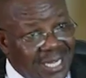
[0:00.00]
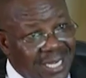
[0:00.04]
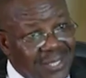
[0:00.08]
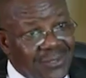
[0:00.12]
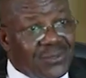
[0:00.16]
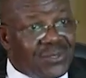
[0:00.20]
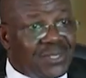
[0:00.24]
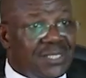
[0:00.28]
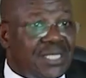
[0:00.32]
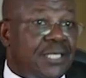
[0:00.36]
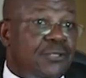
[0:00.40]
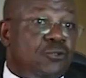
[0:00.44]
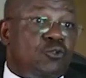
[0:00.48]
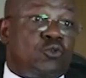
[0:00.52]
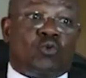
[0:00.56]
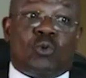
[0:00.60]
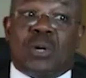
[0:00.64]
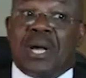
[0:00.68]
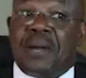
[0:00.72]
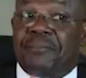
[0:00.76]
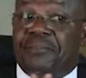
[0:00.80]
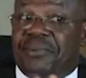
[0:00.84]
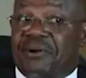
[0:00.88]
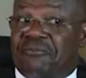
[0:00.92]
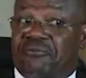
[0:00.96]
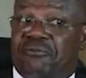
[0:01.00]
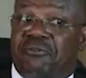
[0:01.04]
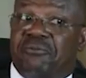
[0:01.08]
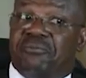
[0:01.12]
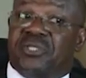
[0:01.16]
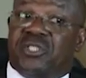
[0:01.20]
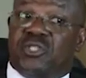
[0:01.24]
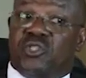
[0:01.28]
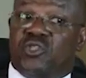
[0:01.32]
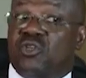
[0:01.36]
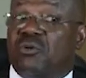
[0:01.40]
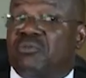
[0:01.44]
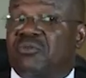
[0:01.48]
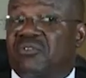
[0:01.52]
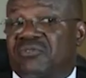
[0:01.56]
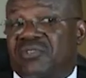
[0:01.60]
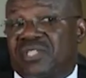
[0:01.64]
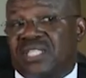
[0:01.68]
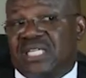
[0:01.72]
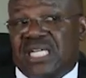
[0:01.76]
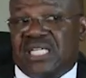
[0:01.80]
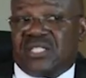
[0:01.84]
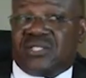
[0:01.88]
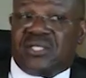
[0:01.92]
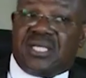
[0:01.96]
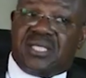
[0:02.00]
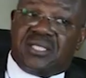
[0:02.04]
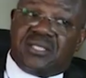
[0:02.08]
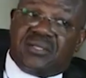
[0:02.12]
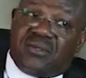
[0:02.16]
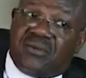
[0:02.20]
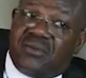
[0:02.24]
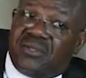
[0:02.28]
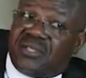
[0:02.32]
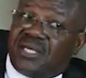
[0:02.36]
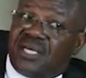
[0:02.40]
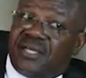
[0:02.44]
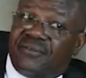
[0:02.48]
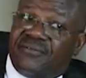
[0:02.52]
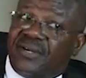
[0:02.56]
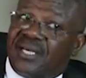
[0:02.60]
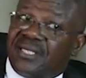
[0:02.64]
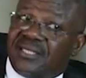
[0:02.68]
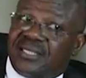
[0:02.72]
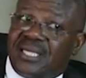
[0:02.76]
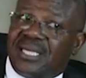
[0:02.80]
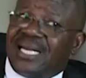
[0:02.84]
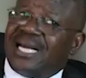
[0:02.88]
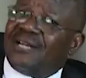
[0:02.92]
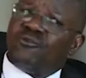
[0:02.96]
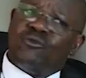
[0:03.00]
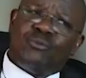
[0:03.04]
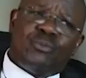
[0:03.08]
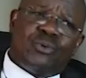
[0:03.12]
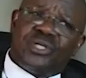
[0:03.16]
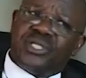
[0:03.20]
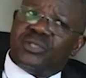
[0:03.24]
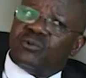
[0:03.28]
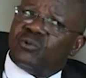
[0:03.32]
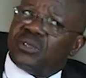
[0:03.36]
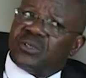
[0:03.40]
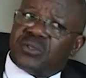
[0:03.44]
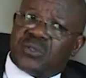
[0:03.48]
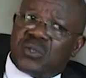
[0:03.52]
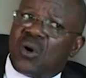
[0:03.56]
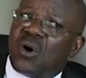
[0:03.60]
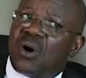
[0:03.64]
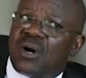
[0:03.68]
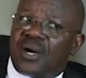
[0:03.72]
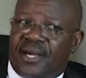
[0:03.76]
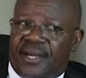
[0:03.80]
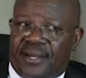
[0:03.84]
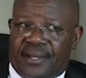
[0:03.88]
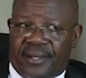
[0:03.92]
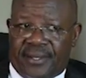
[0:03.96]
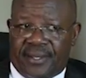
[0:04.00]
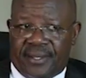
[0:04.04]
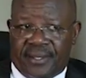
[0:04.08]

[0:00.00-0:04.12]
outside to go and perform the job of the National Security Advisor and nobody will talk?